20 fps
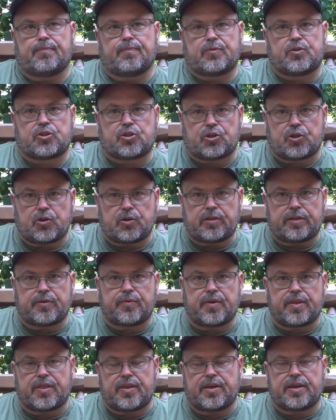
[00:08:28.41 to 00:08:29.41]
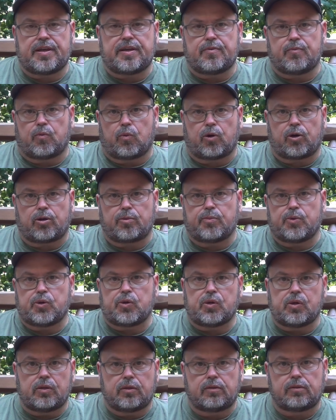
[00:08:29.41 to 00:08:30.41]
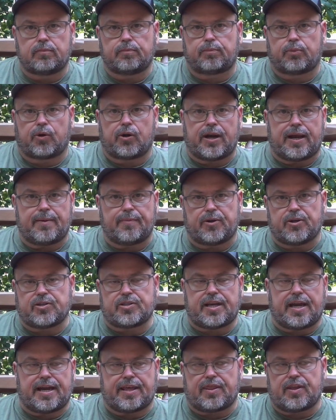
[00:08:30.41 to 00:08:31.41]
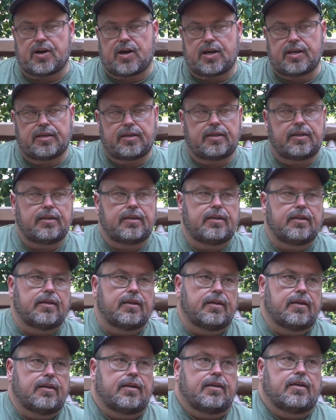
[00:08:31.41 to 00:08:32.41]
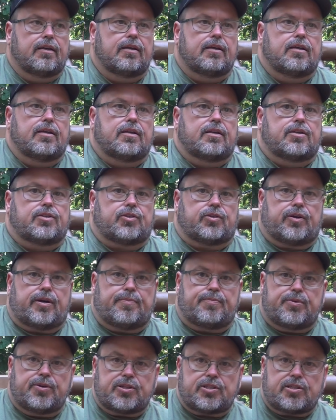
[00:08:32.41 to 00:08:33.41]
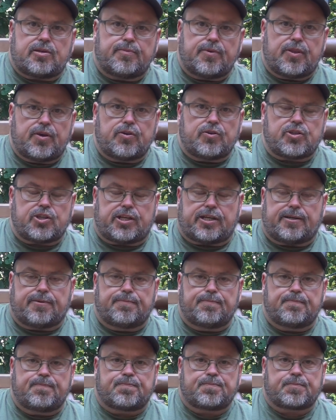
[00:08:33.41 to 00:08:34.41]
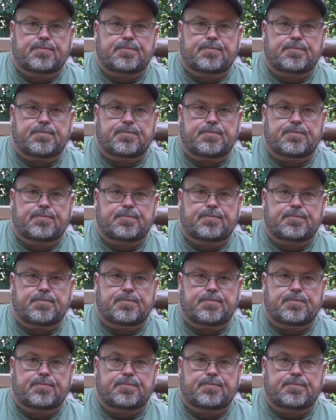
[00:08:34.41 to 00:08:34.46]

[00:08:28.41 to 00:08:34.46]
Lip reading: Certainly within workable parameters, I thought. So I put some of those up.